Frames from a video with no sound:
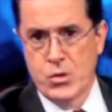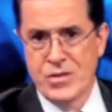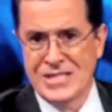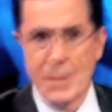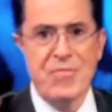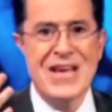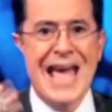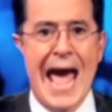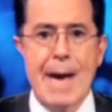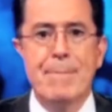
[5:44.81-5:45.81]
So when something
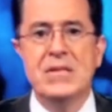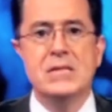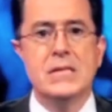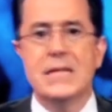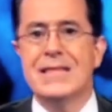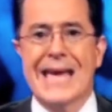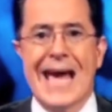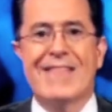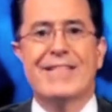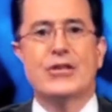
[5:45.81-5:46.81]
happens in the
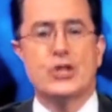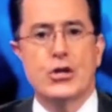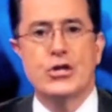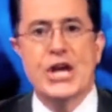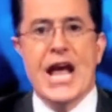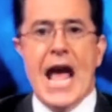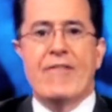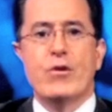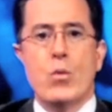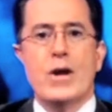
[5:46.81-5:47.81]
Catholic Church,
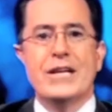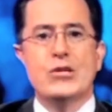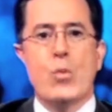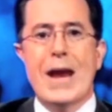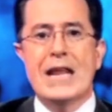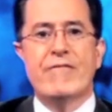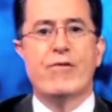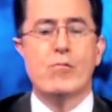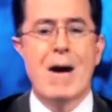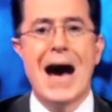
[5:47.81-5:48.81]
everyone is waiting
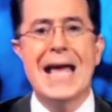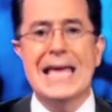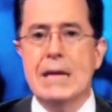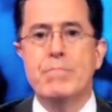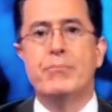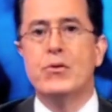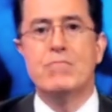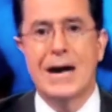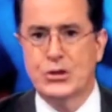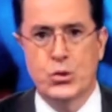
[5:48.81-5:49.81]
for my
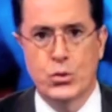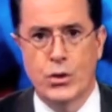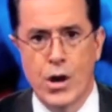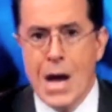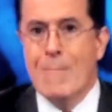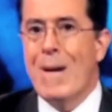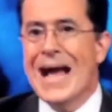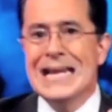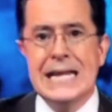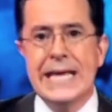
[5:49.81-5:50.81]
imprimatur,
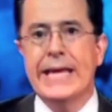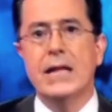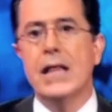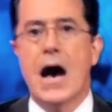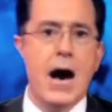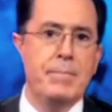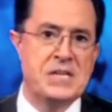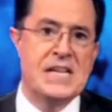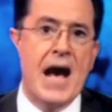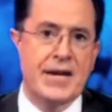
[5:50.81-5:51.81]
my nihil
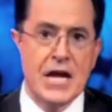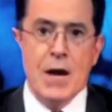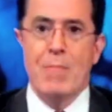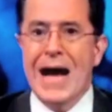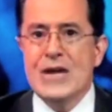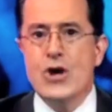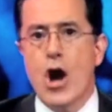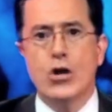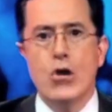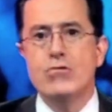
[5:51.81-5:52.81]
obstat, my
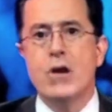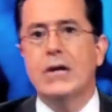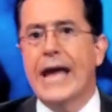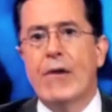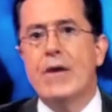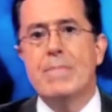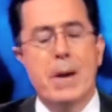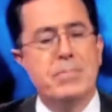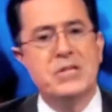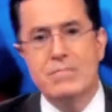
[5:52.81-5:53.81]
doggo dogeri
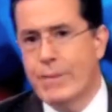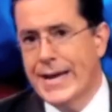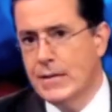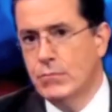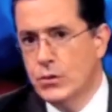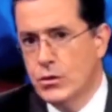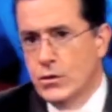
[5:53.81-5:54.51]
pupsy bitum.